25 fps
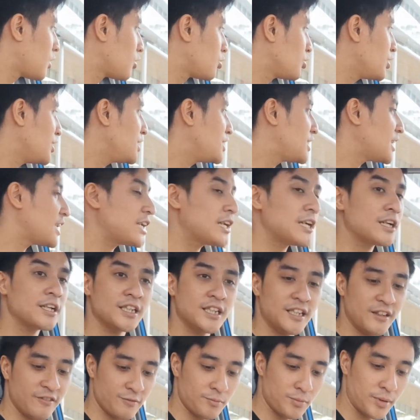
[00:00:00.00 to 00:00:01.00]

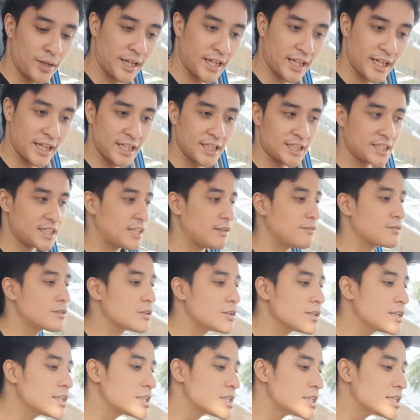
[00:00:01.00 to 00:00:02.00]
regenerative braking itself. So
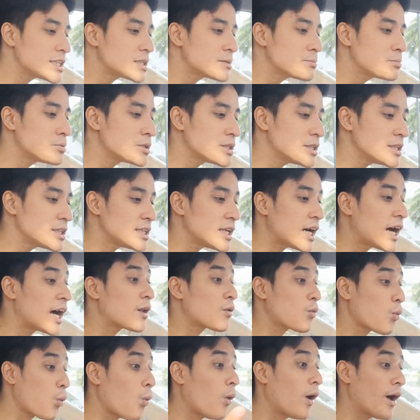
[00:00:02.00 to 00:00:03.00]
let's just put it
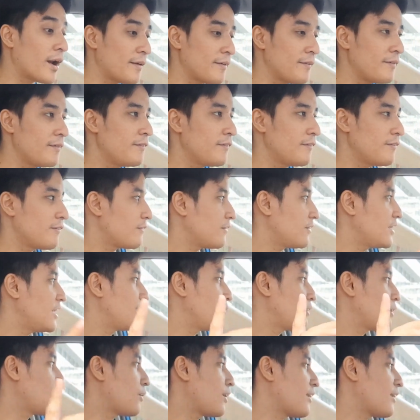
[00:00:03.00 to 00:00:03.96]
at level